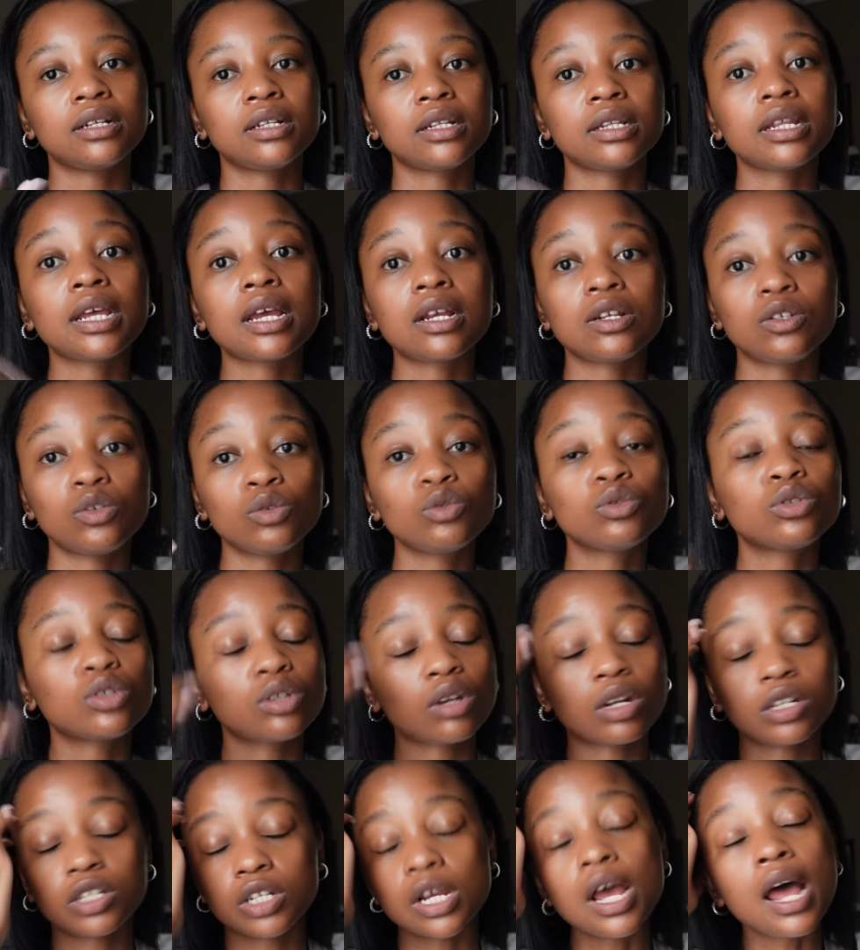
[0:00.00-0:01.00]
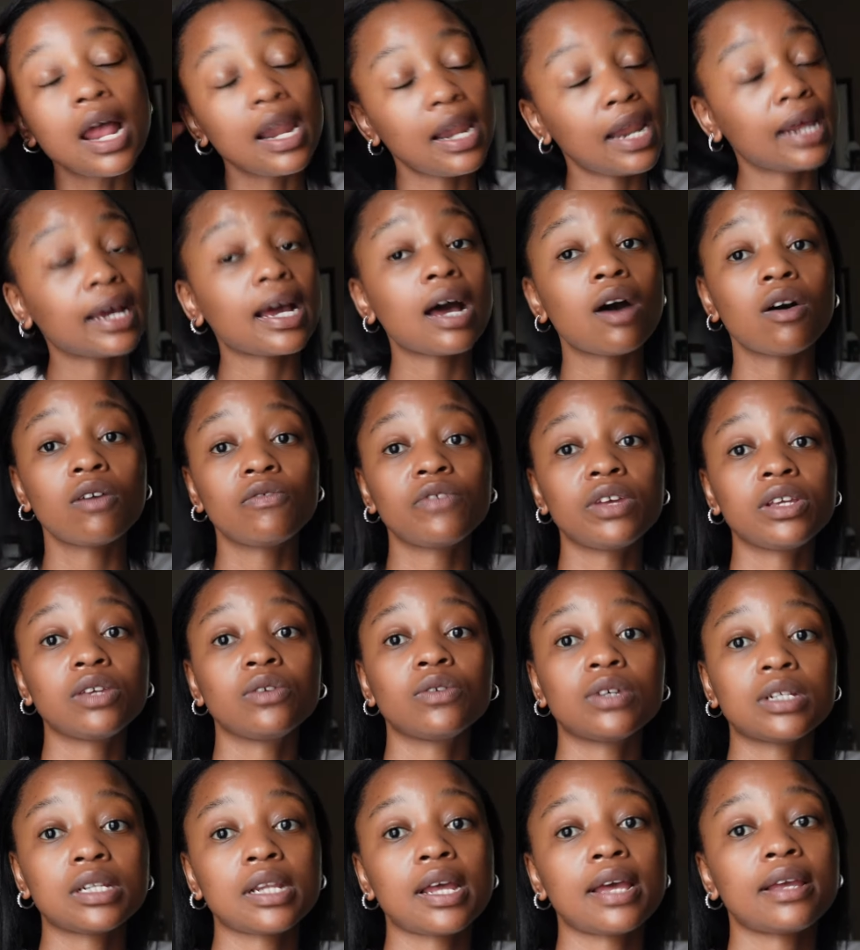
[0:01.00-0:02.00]
they do start, like our venue
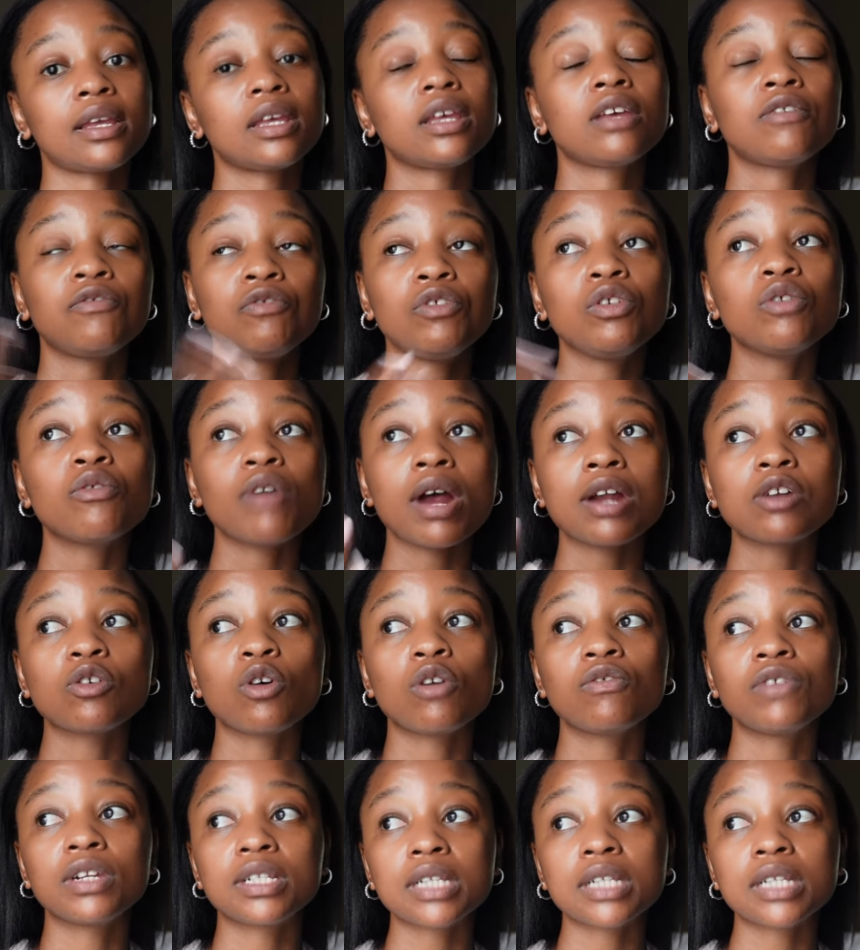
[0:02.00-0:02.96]
was like, if you run over